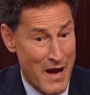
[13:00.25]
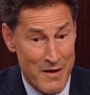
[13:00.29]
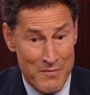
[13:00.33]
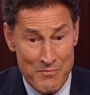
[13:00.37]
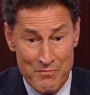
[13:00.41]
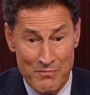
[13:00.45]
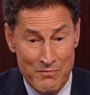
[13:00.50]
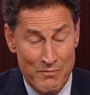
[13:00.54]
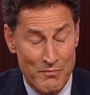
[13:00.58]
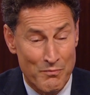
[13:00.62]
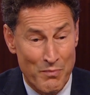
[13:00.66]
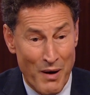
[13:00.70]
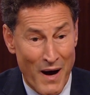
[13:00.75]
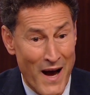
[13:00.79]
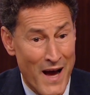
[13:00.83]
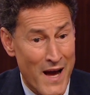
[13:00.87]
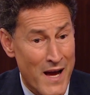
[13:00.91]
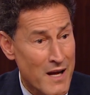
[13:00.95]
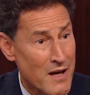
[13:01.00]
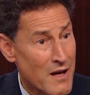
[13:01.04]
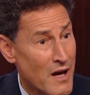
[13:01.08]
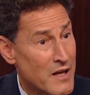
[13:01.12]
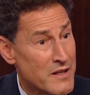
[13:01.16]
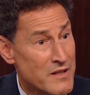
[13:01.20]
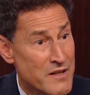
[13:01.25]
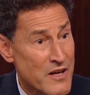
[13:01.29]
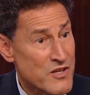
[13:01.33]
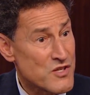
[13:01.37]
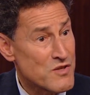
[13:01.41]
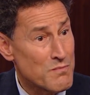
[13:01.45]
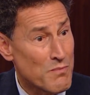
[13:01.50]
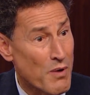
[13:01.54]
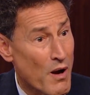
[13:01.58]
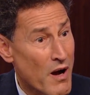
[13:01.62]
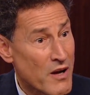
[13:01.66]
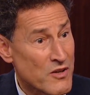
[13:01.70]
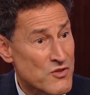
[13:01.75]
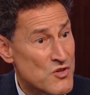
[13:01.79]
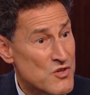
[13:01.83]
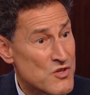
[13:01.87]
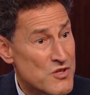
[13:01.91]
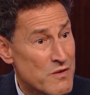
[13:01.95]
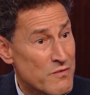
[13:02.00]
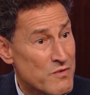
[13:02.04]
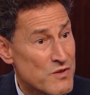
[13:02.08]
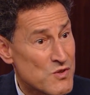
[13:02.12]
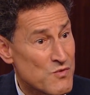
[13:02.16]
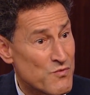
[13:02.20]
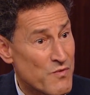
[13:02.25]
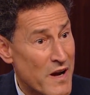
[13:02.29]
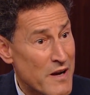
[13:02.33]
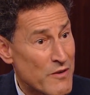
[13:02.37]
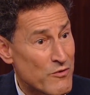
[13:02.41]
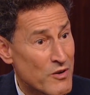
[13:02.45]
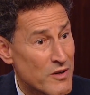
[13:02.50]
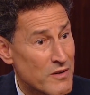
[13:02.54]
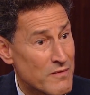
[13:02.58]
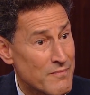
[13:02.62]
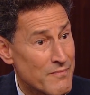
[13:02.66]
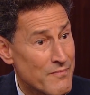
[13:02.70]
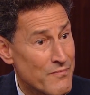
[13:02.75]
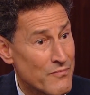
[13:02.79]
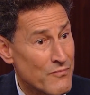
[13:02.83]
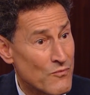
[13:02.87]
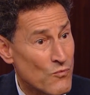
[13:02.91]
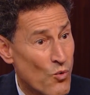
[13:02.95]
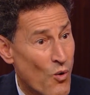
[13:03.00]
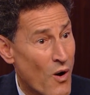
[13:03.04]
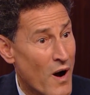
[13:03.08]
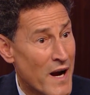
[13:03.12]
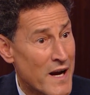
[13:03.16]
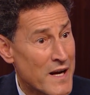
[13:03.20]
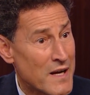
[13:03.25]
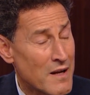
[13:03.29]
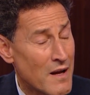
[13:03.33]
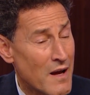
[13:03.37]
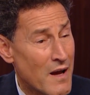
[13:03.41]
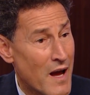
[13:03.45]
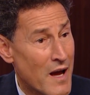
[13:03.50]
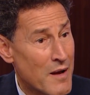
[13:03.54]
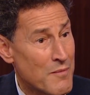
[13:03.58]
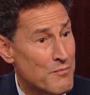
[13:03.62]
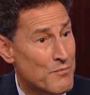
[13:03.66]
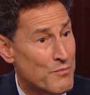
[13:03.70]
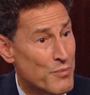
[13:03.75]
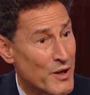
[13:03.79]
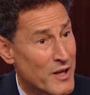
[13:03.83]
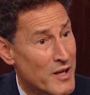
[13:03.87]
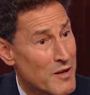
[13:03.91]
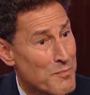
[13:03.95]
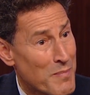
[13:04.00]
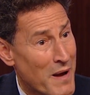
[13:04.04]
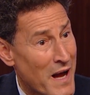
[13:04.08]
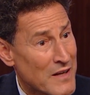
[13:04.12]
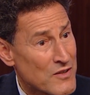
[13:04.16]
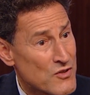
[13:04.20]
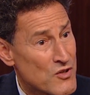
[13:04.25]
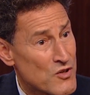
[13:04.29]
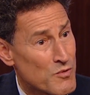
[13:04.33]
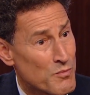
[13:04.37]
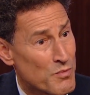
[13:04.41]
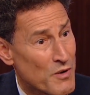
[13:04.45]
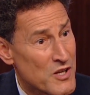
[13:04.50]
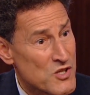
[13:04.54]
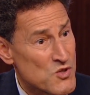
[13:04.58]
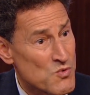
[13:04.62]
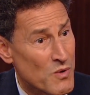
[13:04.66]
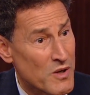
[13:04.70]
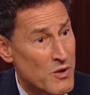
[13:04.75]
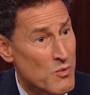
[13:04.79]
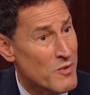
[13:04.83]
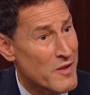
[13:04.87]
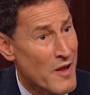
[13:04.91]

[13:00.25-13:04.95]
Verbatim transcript: and buy a dozen boxes of his favorite wine and bring it back to New Brunswick